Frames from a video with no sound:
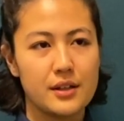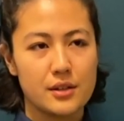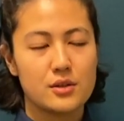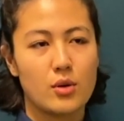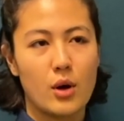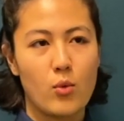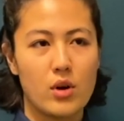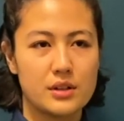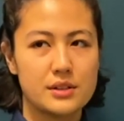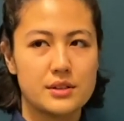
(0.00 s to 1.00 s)
So I
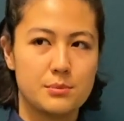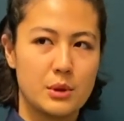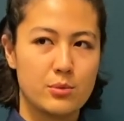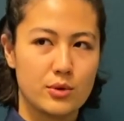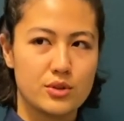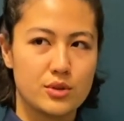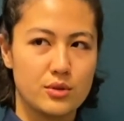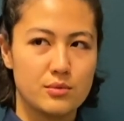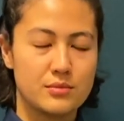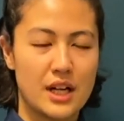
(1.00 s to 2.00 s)
want people
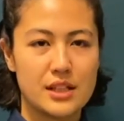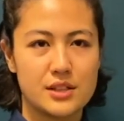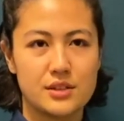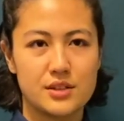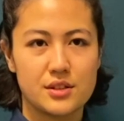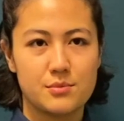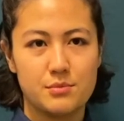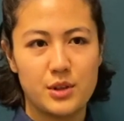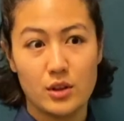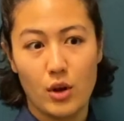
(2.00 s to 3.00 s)
to not to just
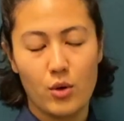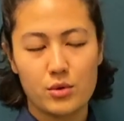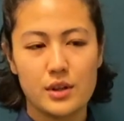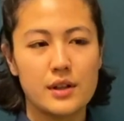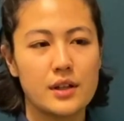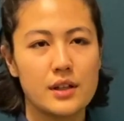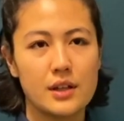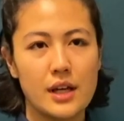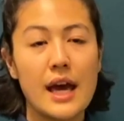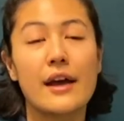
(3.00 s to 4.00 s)
be alone.
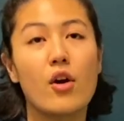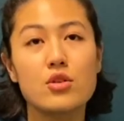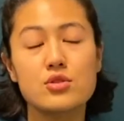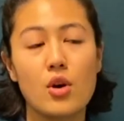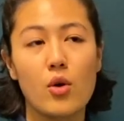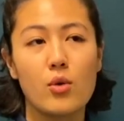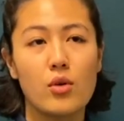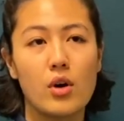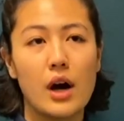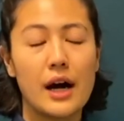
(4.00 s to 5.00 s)
And
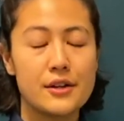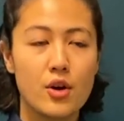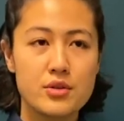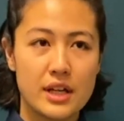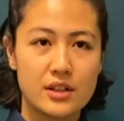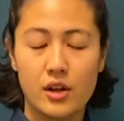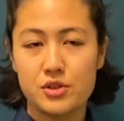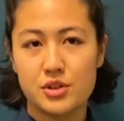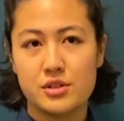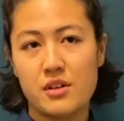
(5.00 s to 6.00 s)
also I know that
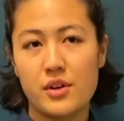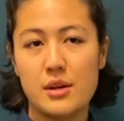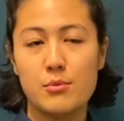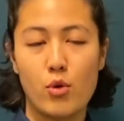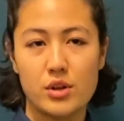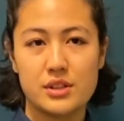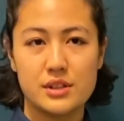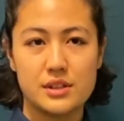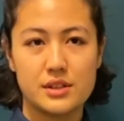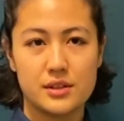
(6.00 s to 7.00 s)
cultures are very
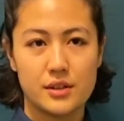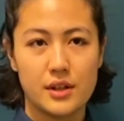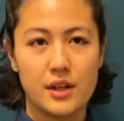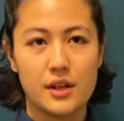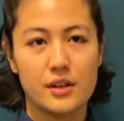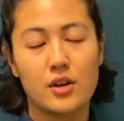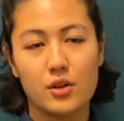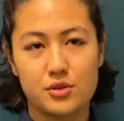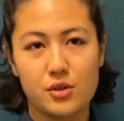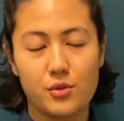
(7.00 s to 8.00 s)
important, the
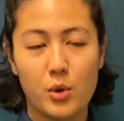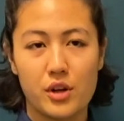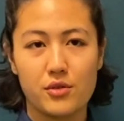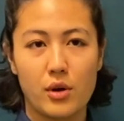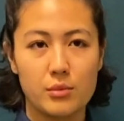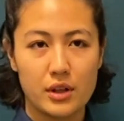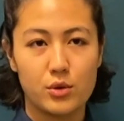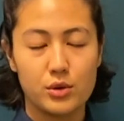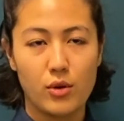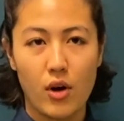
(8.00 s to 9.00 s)
culture of where you're from, like
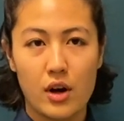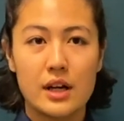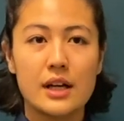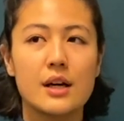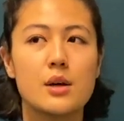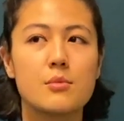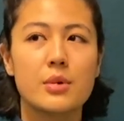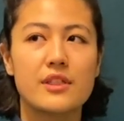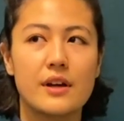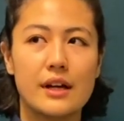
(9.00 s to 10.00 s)
who you are,
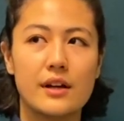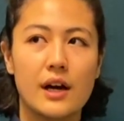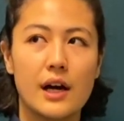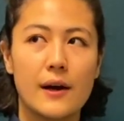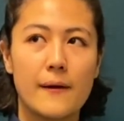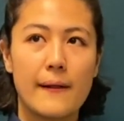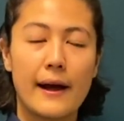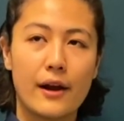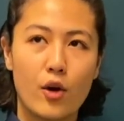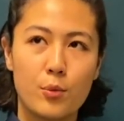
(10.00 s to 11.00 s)
but then
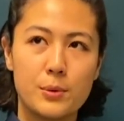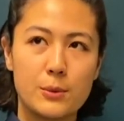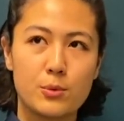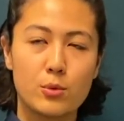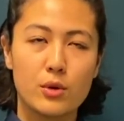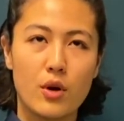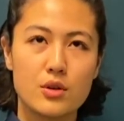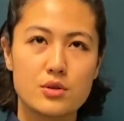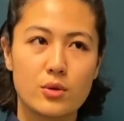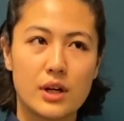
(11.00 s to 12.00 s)
I hope people will
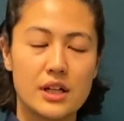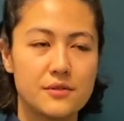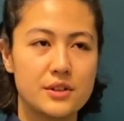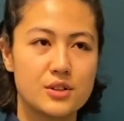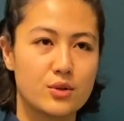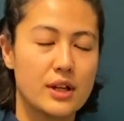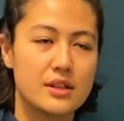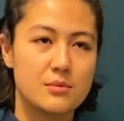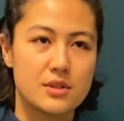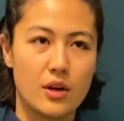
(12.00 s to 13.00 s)
also kind of
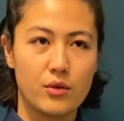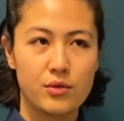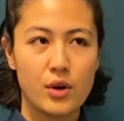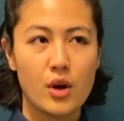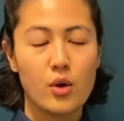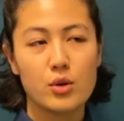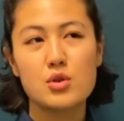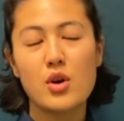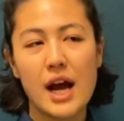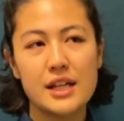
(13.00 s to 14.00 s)
integrate themselves or
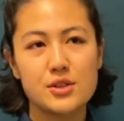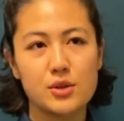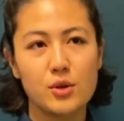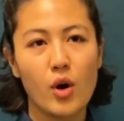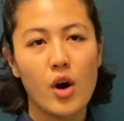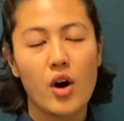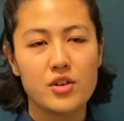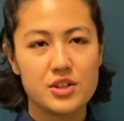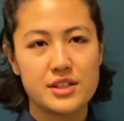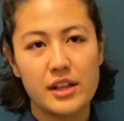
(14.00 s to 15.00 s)
try to
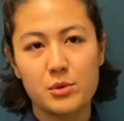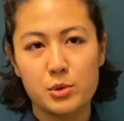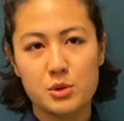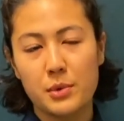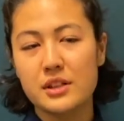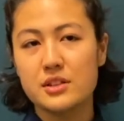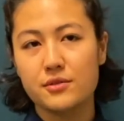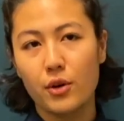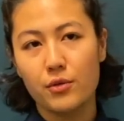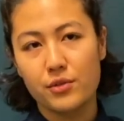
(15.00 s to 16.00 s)
understand the
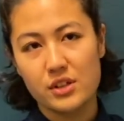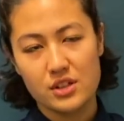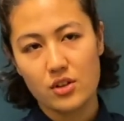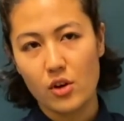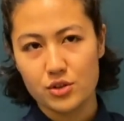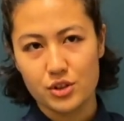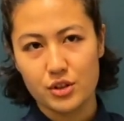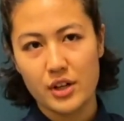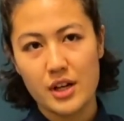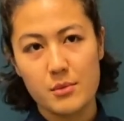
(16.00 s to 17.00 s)
perspective of this
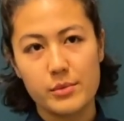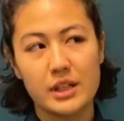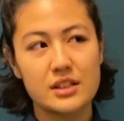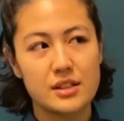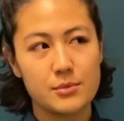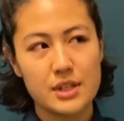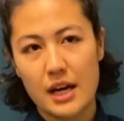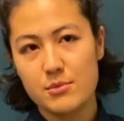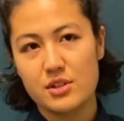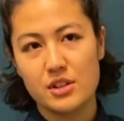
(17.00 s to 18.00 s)
culture, because
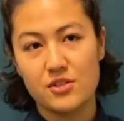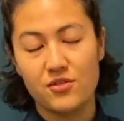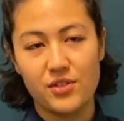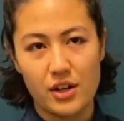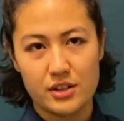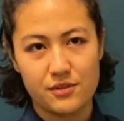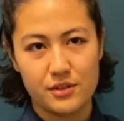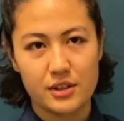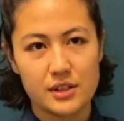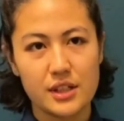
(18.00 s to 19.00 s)
sometimes it's very
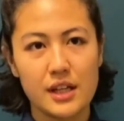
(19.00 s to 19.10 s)
different.